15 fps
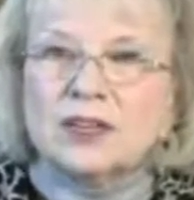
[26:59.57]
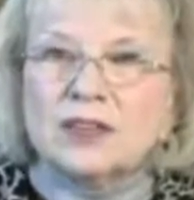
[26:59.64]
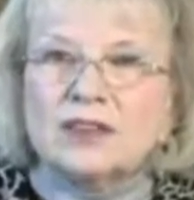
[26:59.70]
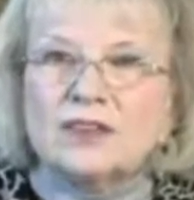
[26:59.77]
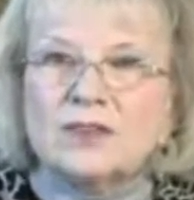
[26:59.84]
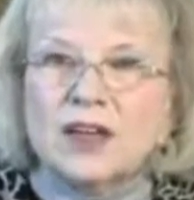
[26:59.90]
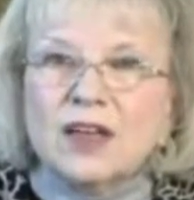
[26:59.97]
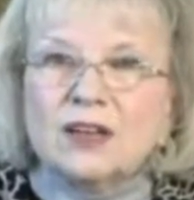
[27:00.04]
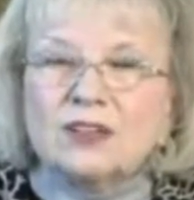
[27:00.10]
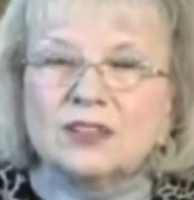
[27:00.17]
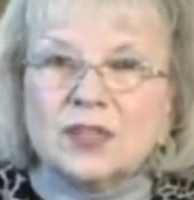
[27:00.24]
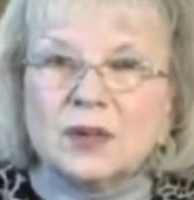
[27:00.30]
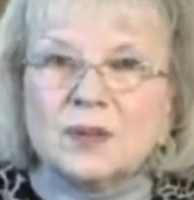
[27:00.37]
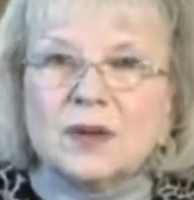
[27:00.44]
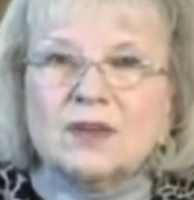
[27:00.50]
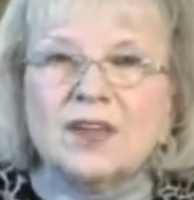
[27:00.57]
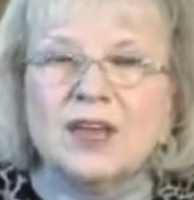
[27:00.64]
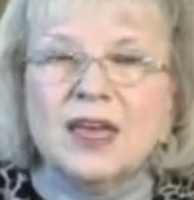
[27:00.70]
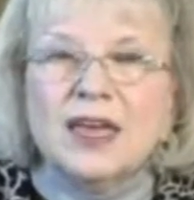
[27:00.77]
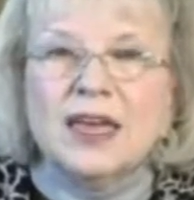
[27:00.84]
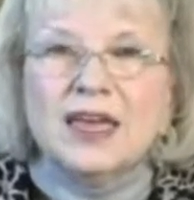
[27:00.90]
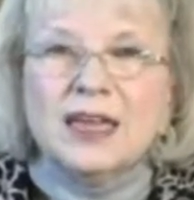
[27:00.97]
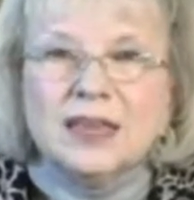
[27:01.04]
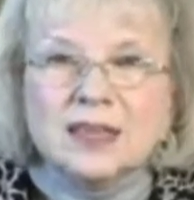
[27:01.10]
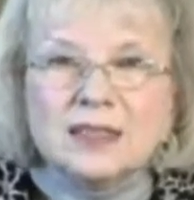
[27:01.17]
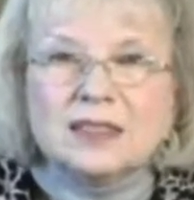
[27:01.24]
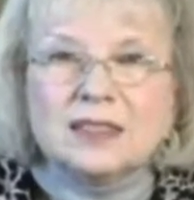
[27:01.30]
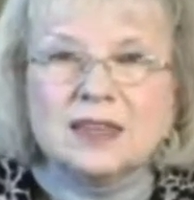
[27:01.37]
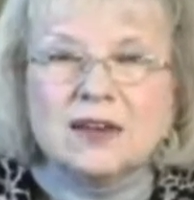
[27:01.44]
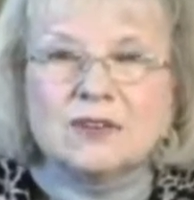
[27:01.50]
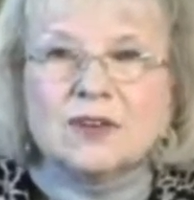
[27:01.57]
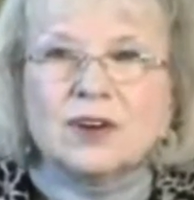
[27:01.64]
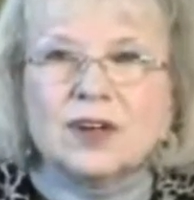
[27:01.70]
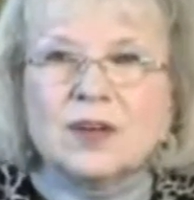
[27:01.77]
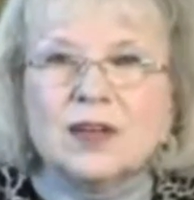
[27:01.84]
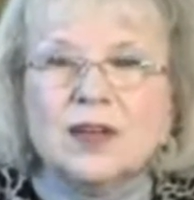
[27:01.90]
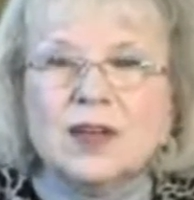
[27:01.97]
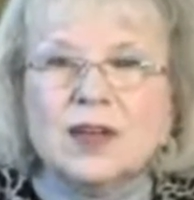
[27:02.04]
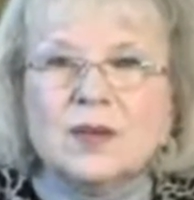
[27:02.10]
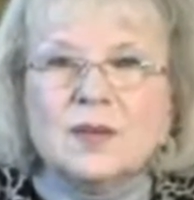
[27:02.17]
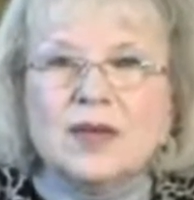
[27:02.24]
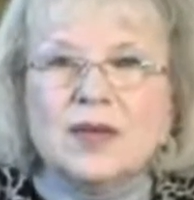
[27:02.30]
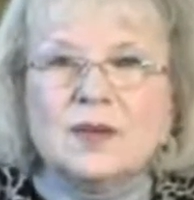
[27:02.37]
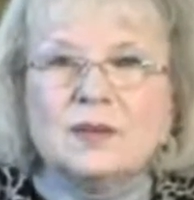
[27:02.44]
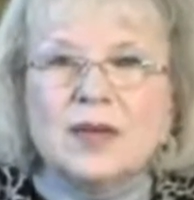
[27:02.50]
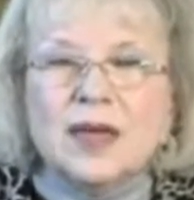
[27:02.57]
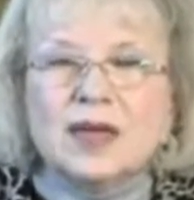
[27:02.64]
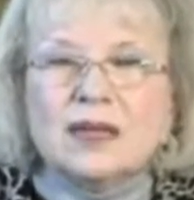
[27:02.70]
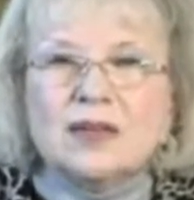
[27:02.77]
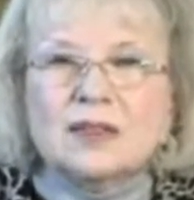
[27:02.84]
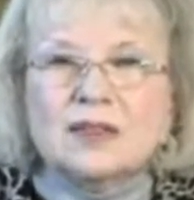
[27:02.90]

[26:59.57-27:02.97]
in the fellowship of His suffering being made